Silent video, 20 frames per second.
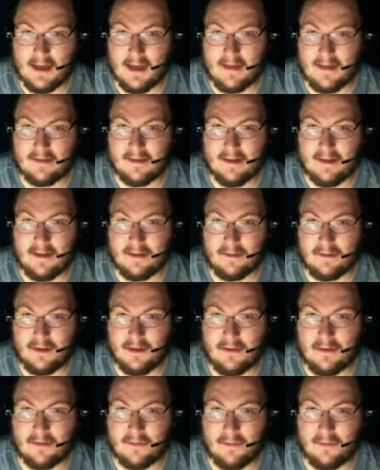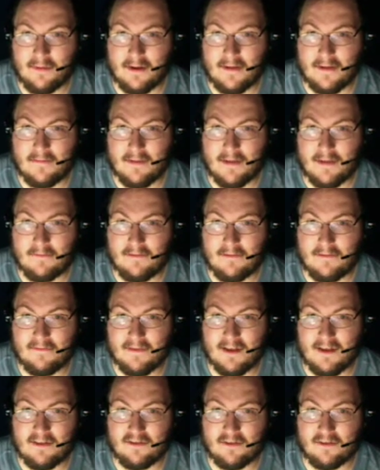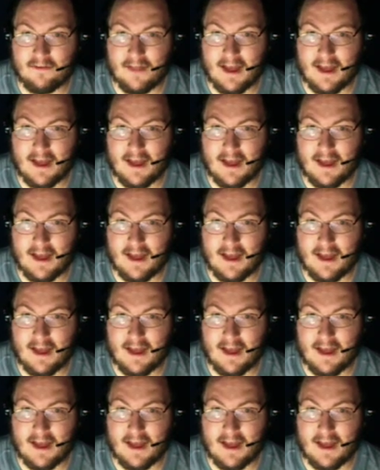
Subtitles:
S Health, is a pretty nifty feature.